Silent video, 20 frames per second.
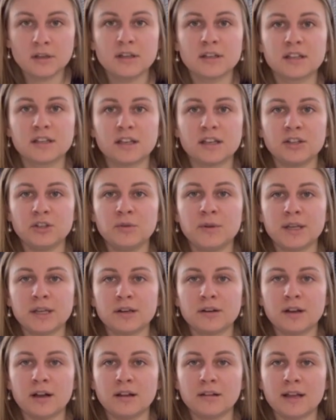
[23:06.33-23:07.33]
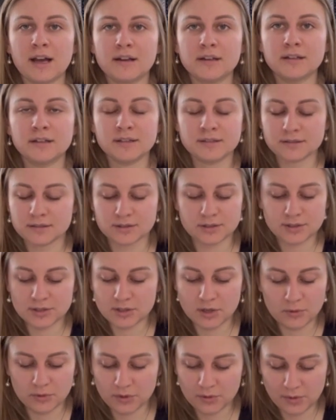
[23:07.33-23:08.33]
Can you hear how loud it is? It's
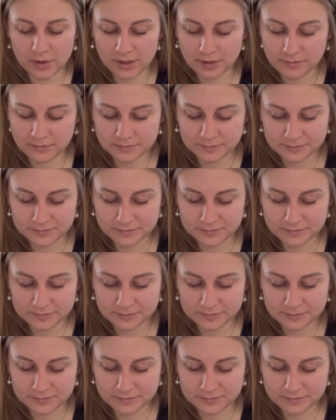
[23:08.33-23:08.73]
so annoying.